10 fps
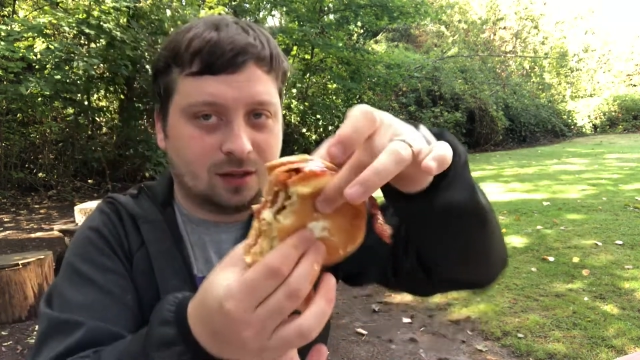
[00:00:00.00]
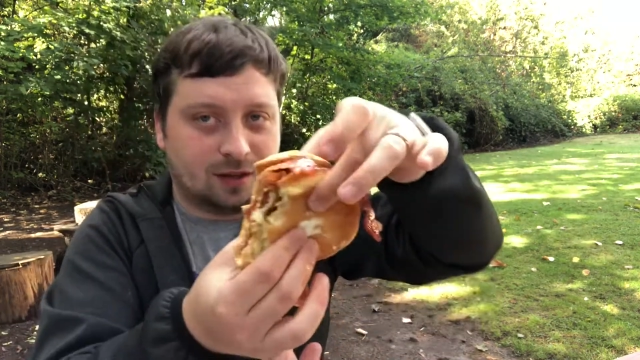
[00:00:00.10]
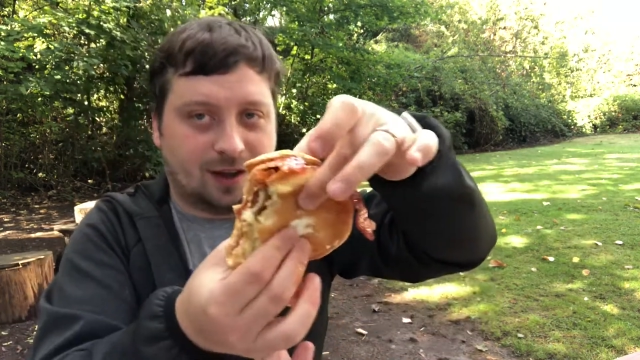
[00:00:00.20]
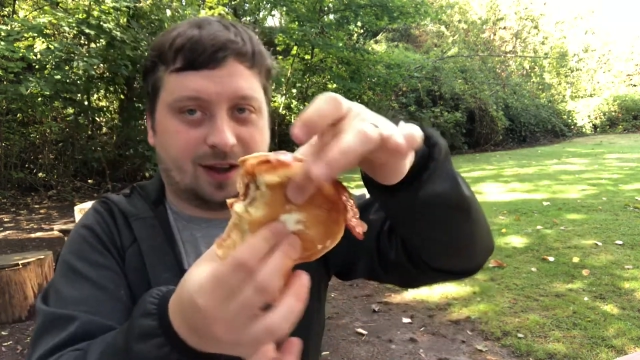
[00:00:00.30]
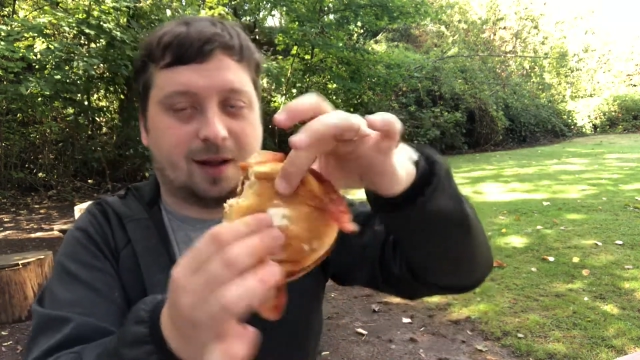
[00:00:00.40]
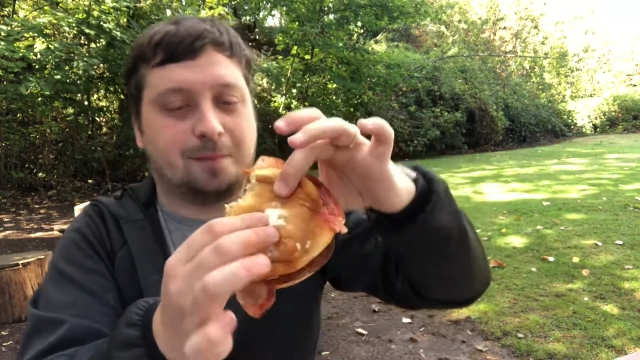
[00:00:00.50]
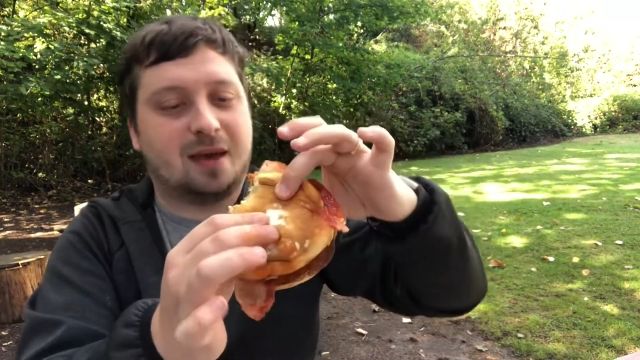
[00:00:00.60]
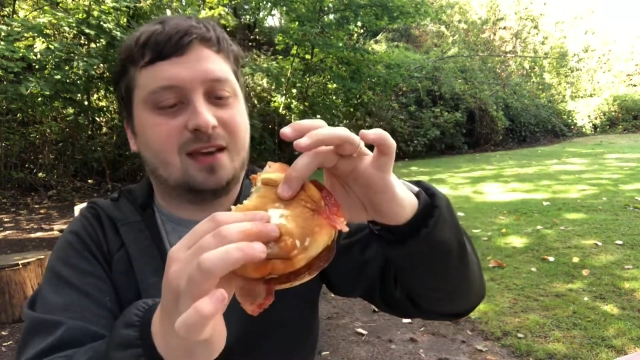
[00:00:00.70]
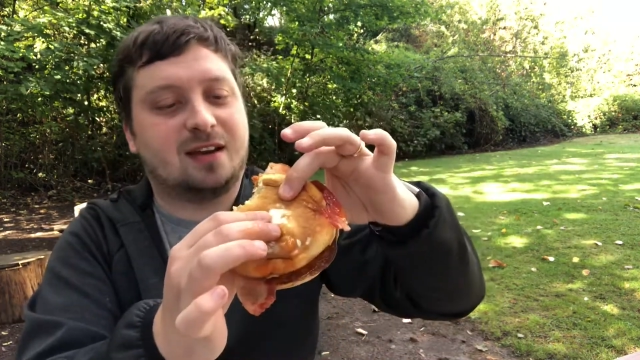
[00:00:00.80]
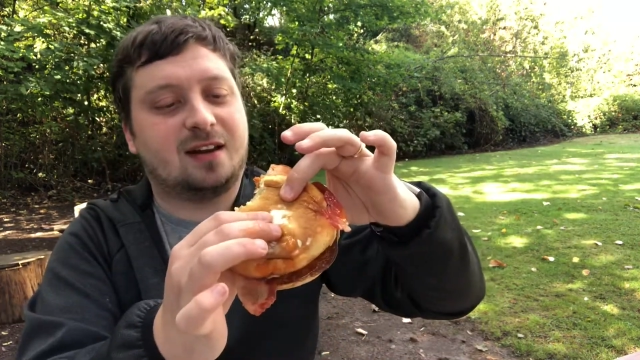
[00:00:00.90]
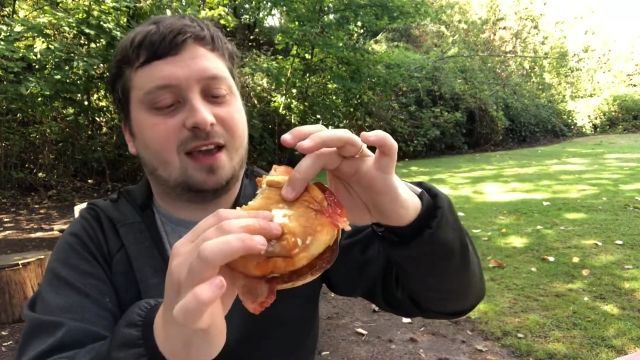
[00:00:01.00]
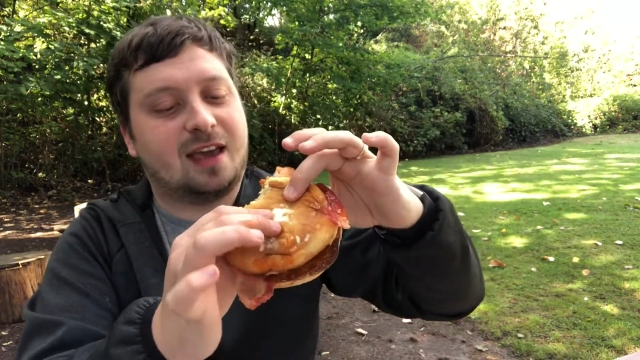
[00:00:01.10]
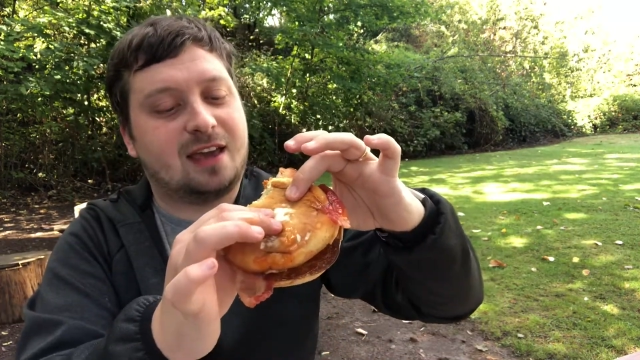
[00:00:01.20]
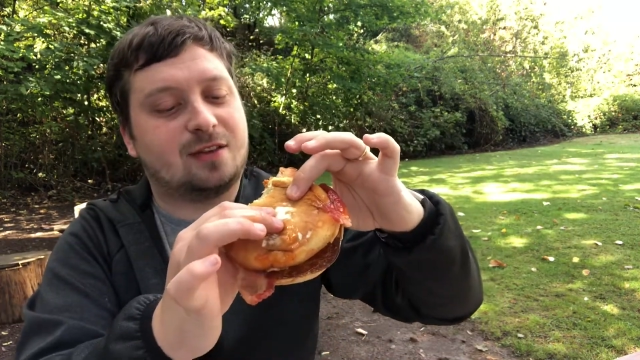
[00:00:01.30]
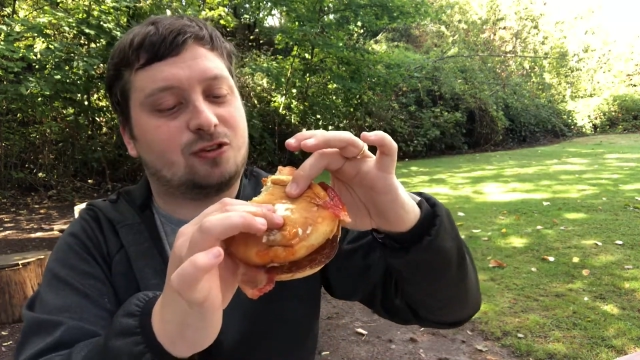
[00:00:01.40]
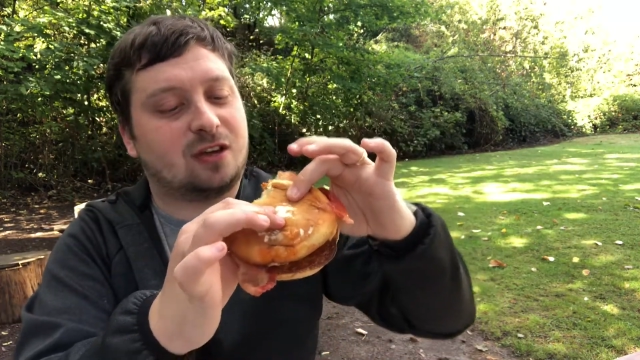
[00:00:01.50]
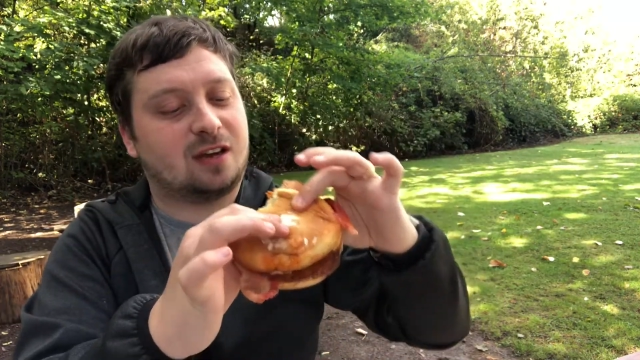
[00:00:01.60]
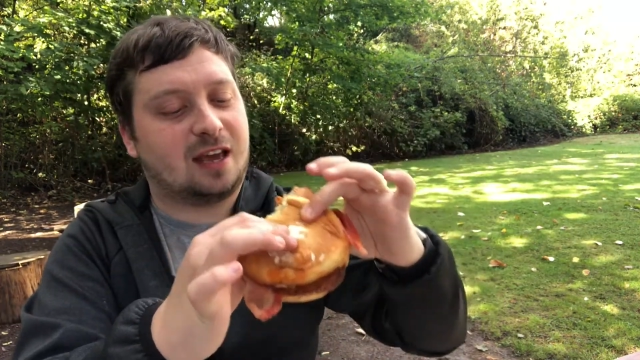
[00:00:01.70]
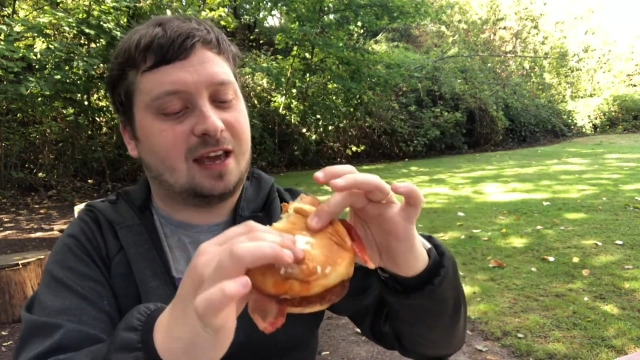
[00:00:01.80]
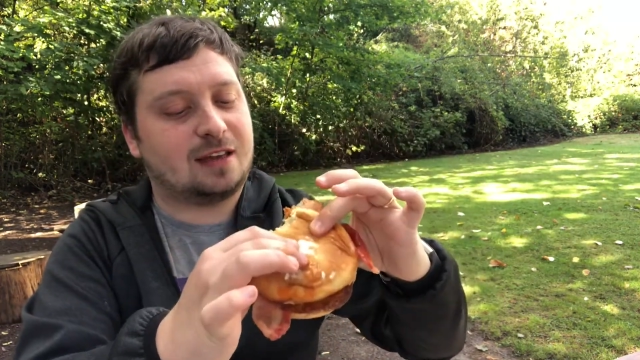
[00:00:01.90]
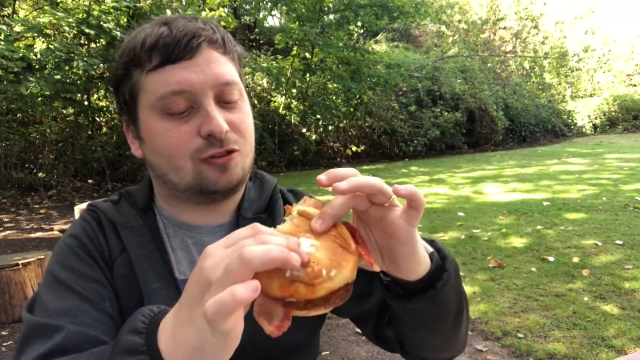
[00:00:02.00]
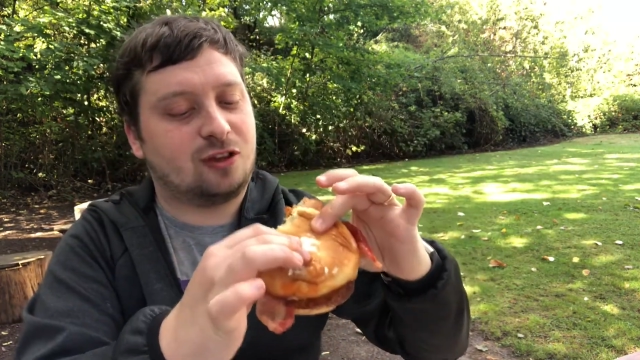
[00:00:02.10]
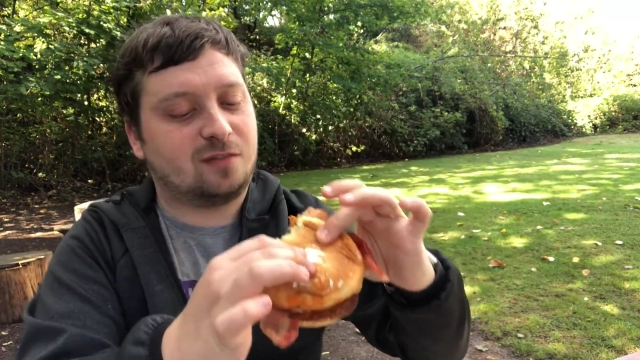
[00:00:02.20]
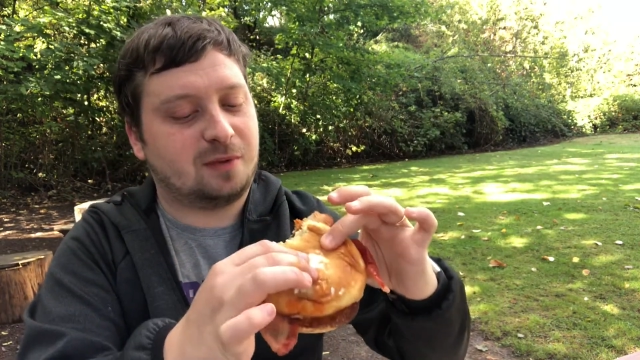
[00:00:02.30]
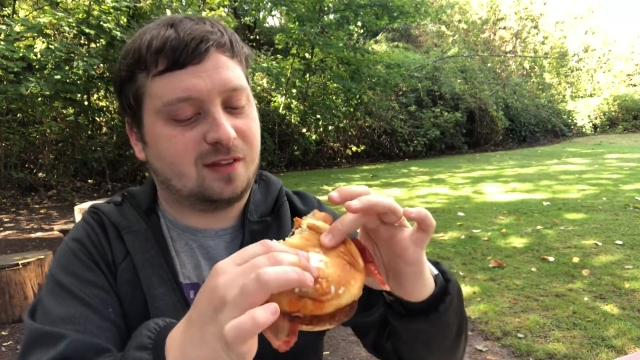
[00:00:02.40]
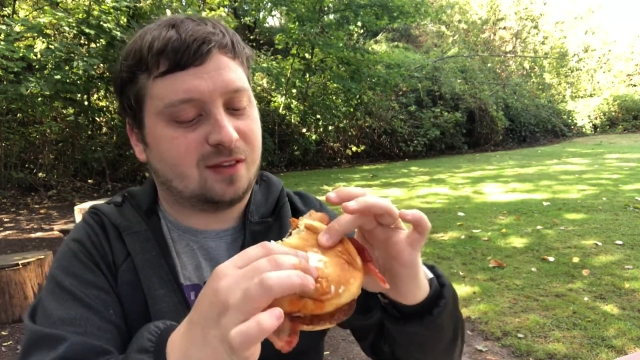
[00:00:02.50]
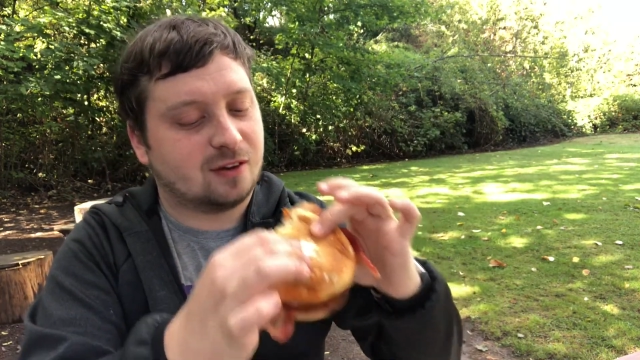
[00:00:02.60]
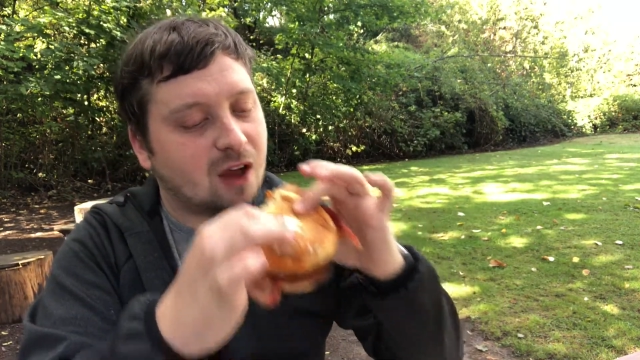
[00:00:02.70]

I got a bacon and chicken and cheese piece here.